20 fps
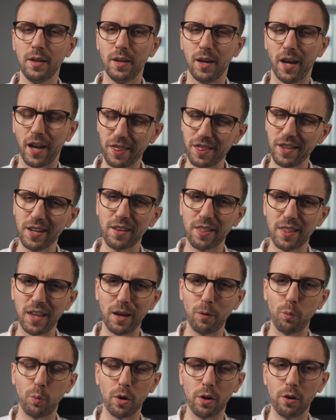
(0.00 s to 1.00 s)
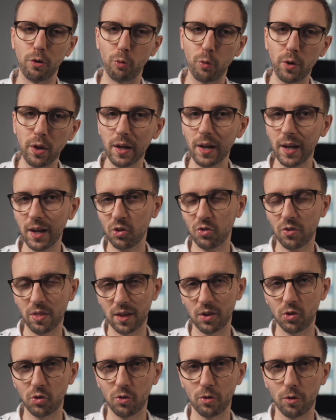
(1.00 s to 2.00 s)
I think they will realize
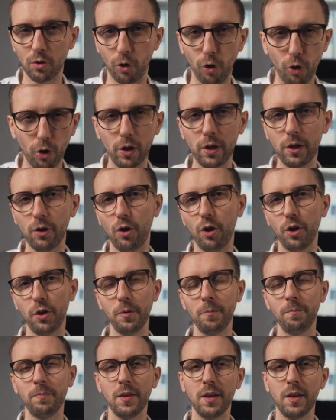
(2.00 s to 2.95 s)
this early on,